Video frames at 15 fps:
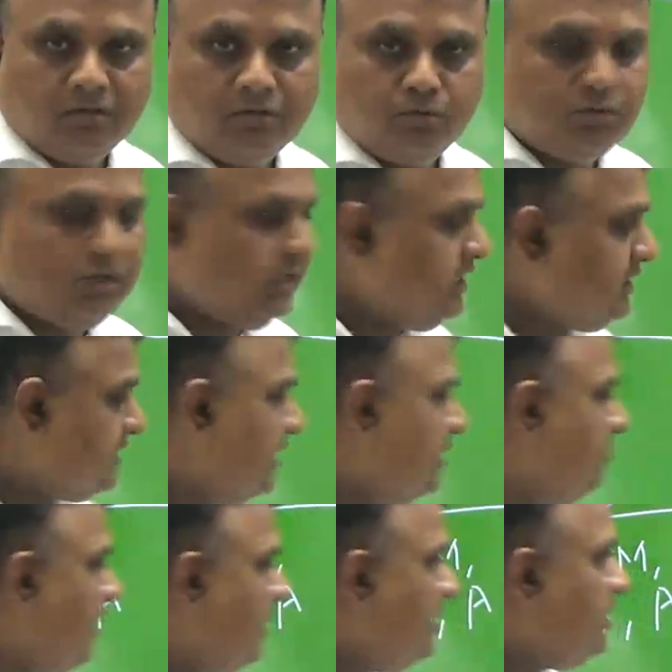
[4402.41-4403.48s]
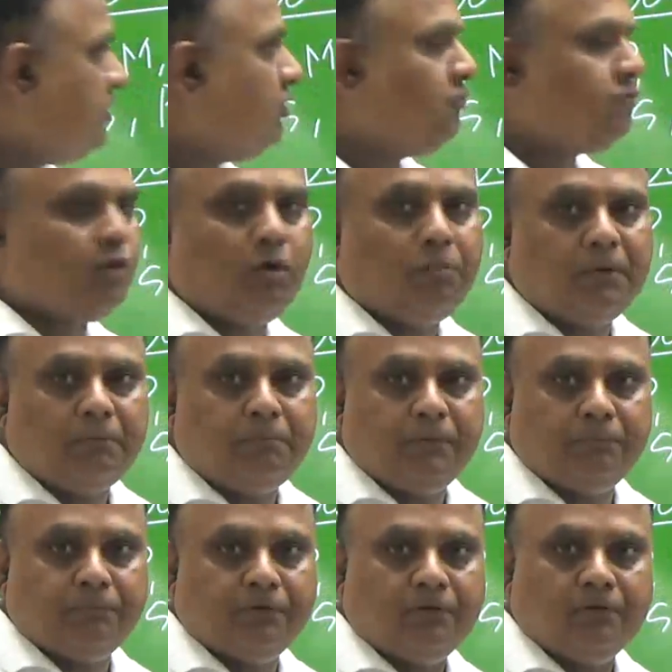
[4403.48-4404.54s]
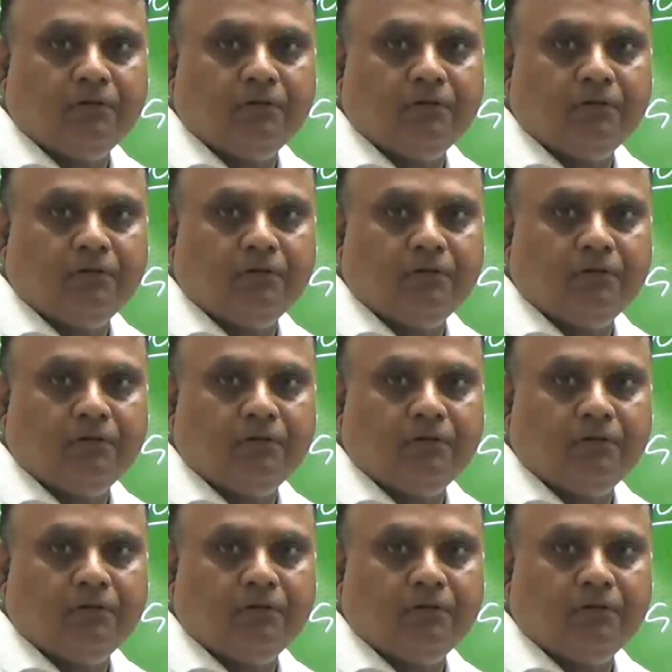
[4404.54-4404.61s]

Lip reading: to the disadvantage of common people.